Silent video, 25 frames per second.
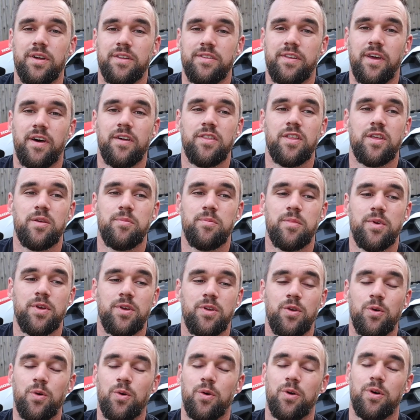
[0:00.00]
tell them
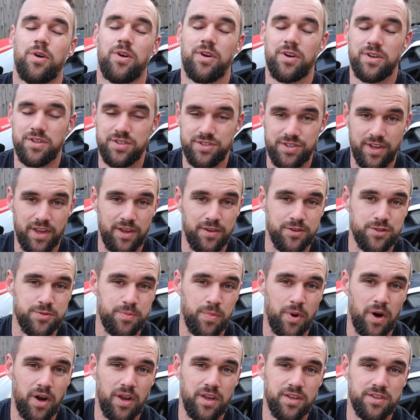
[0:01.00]
your sales
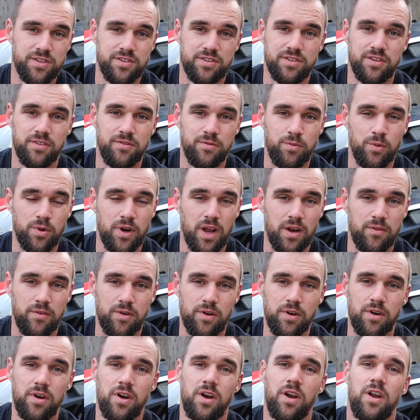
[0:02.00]
price of
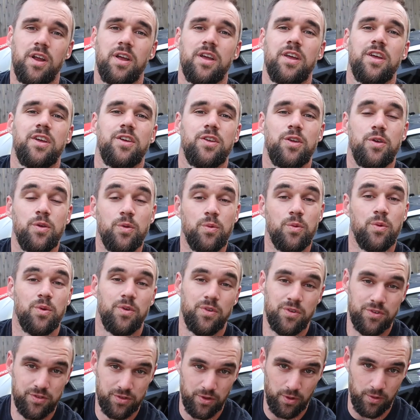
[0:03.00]
whatever you
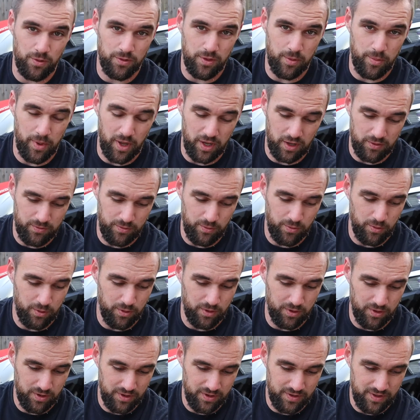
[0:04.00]
sold the bike
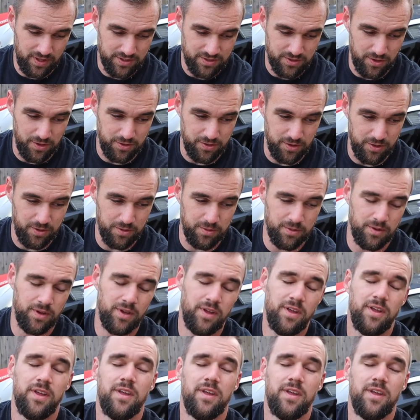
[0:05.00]
for. That's on you.